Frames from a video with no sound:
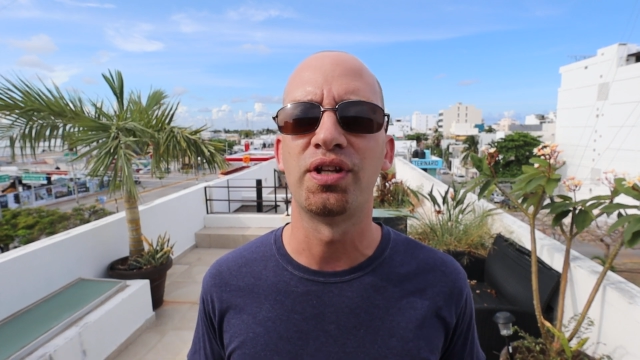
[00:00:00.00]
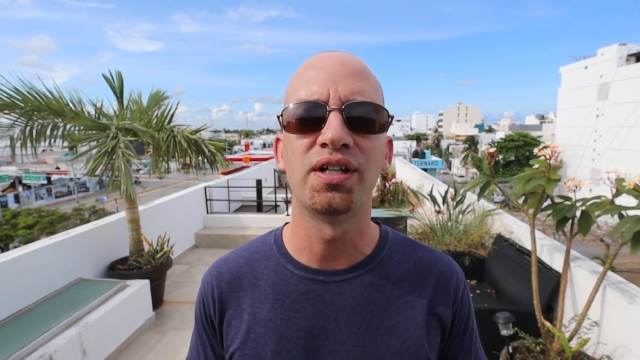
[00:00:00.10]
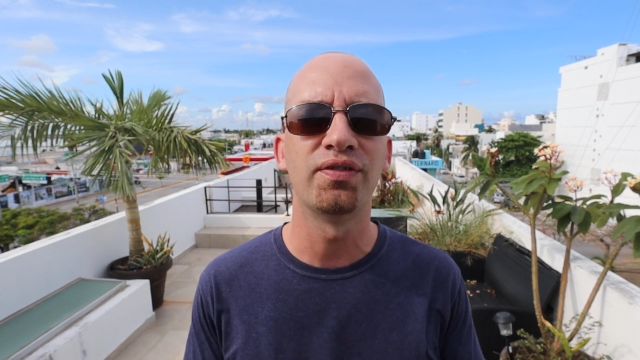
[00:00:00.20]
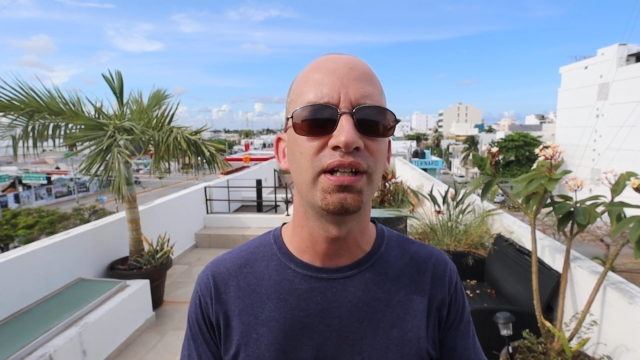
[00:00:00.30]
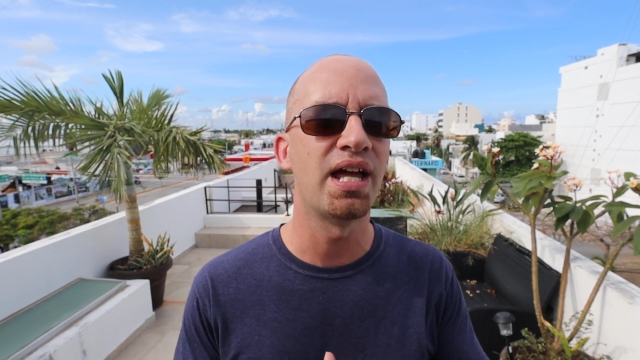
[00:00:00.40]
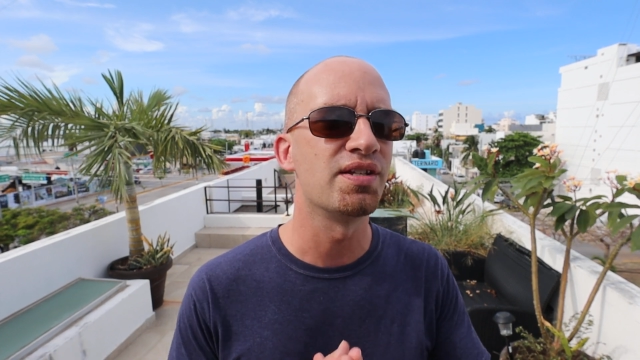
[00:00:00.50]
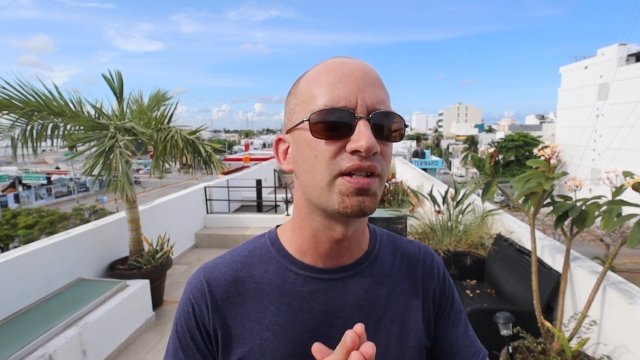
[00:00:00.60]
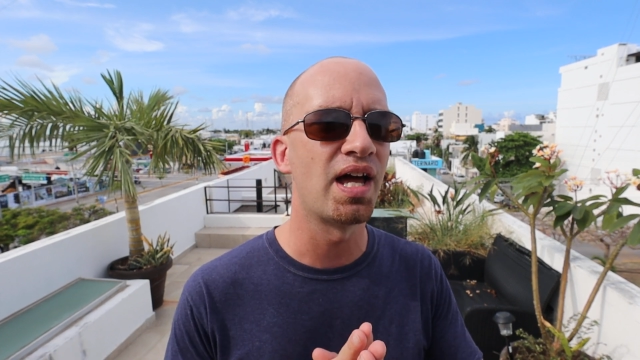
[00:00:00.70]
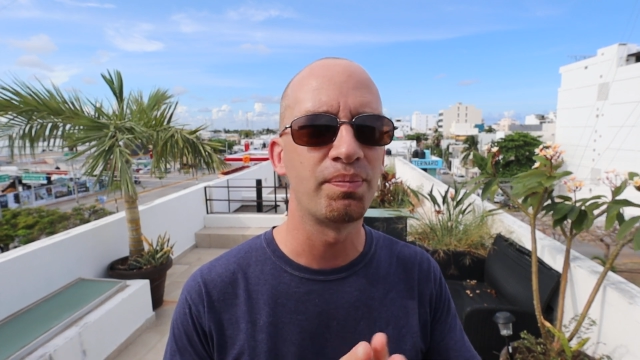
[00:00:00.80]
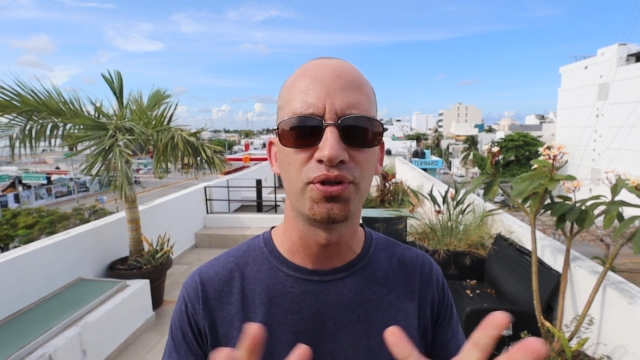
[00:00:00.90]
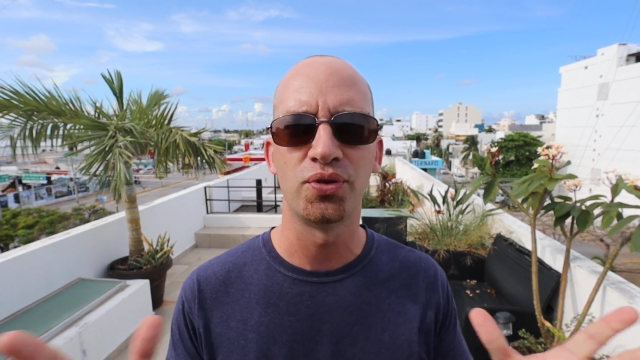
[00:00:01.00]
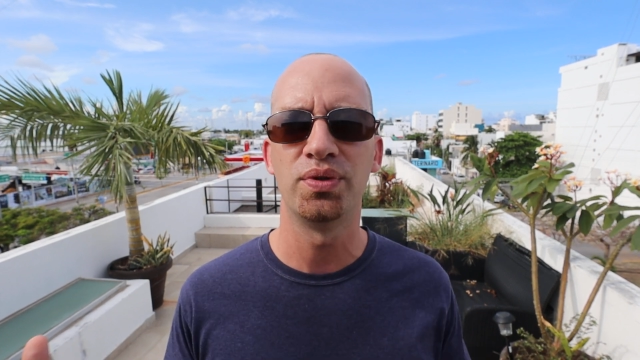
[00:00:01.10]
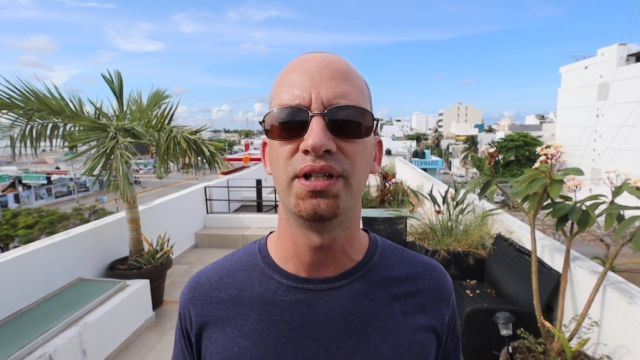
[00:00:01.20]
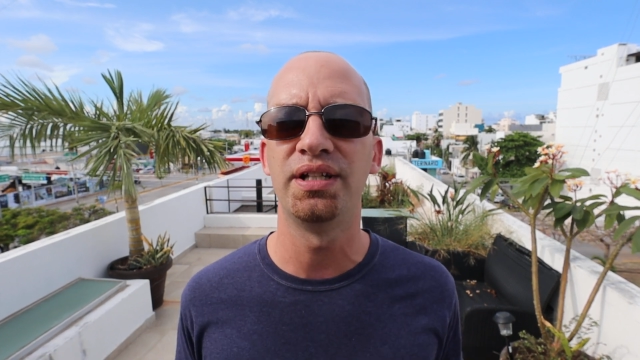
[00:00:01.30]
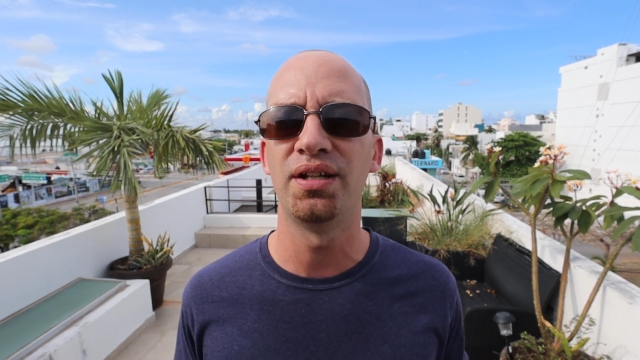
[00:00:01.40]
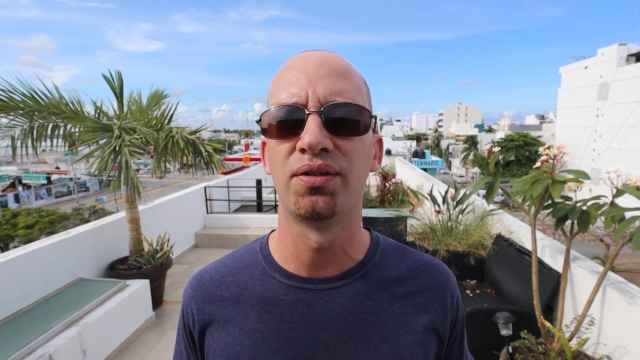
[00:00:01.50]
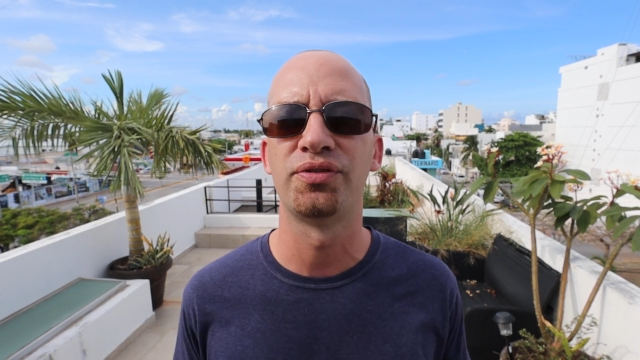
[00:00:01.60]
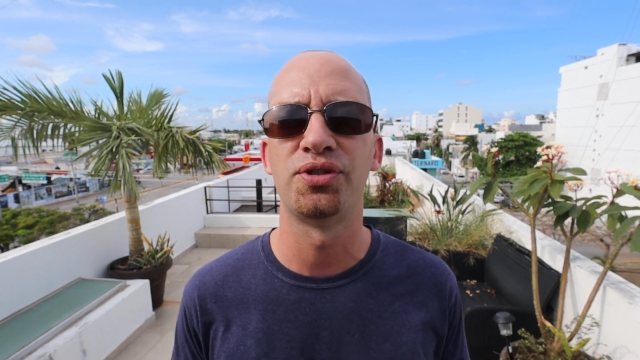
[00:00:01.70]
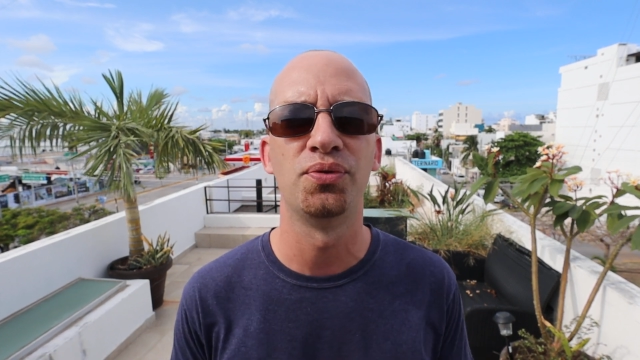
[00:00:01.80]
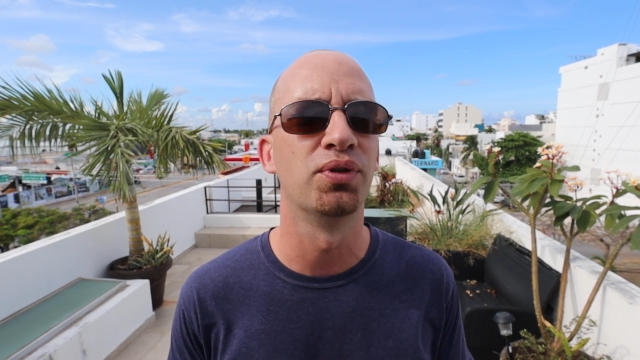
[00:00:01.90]
Think of it as an opportunity
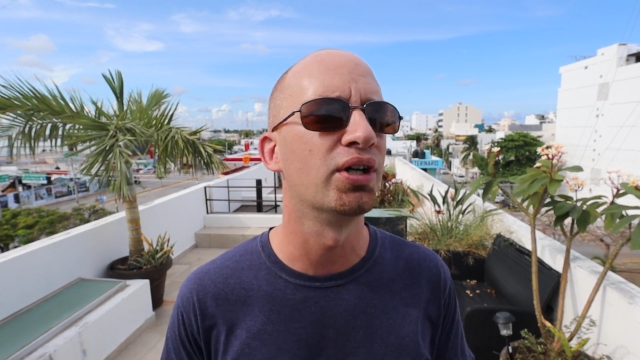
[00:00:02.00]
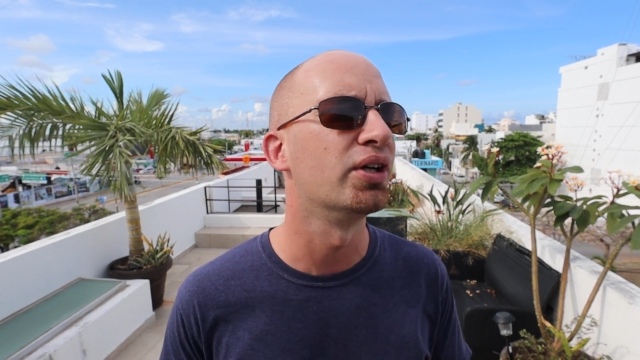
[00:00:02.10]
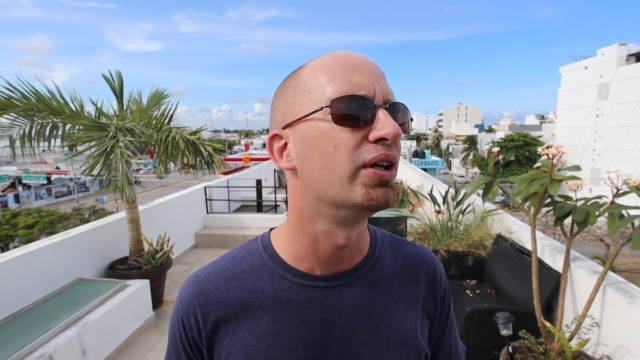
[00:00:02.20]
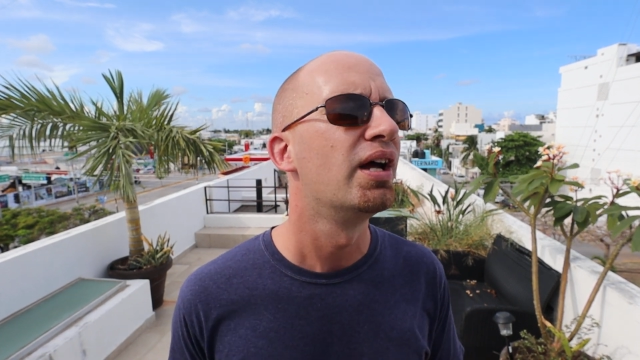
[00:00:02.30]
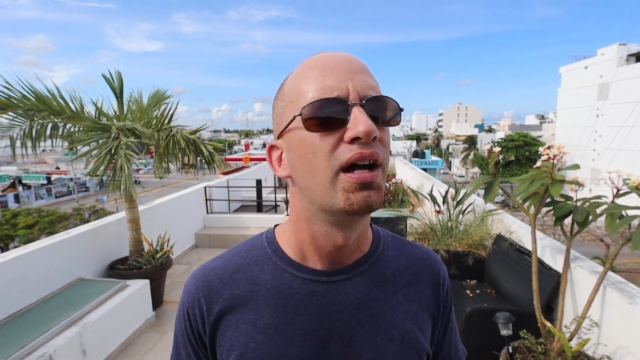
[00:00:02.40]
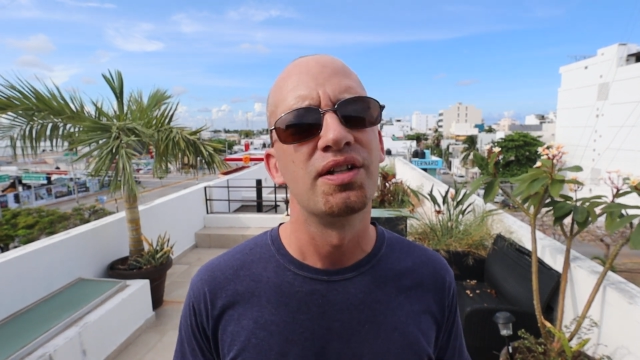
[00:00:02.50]
to learn,